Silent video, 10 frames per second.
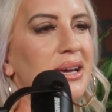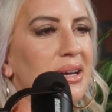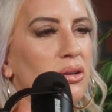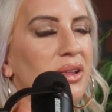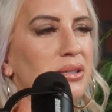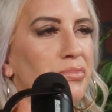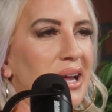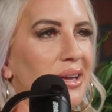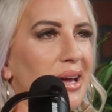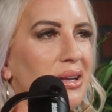Yeah, and I know that's
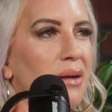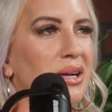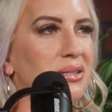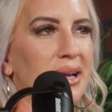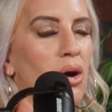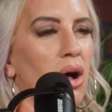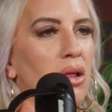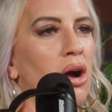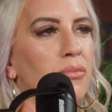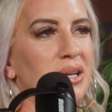blanket. I'm not saying all
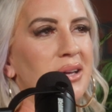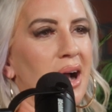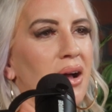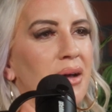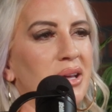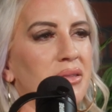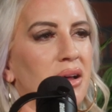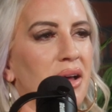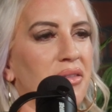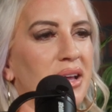are, but yeah, I mean,
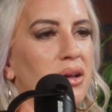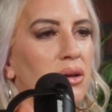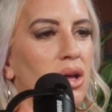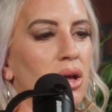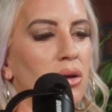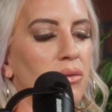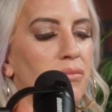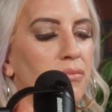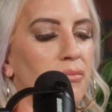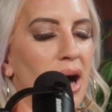I think
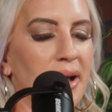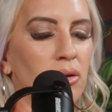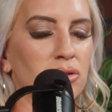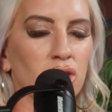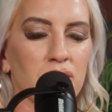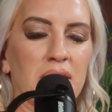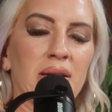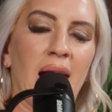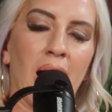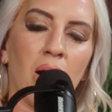my whole journey
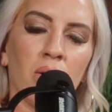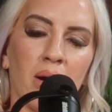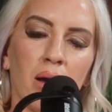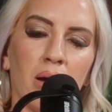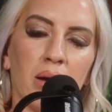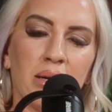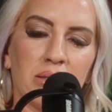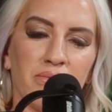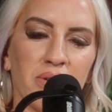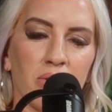now
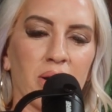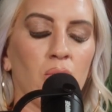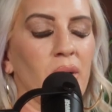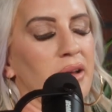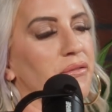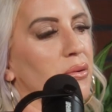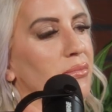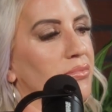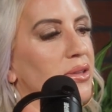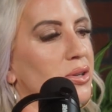is veering away
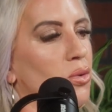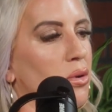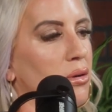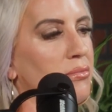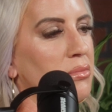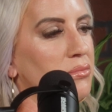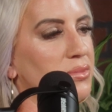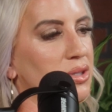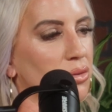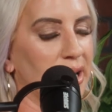from the norm.
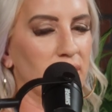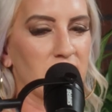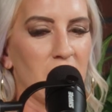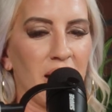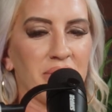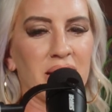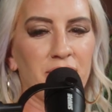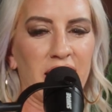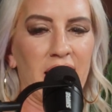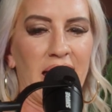So like, not that I'm
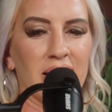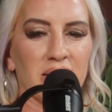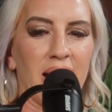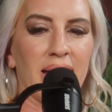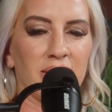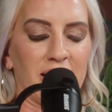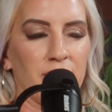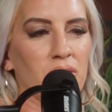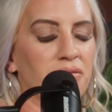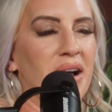like I
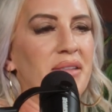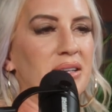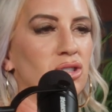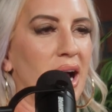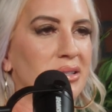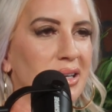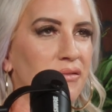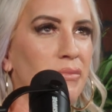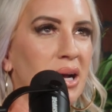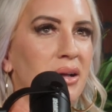don't find that
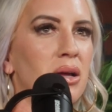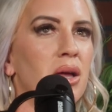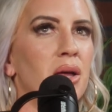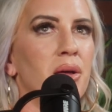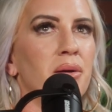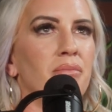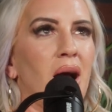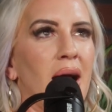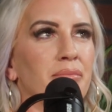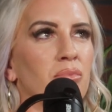attractive, but
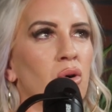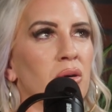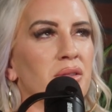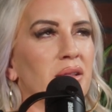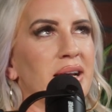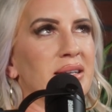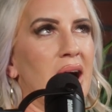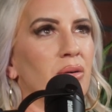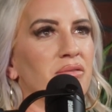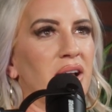I'm more in the land
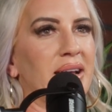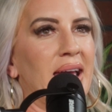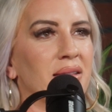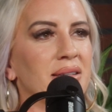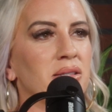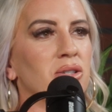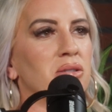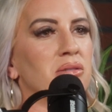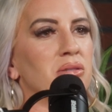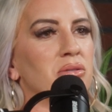now of like, hey, let's
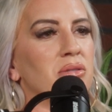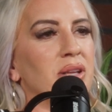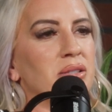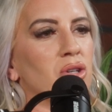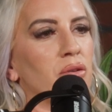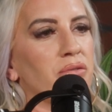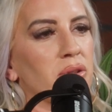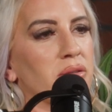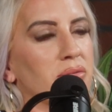go for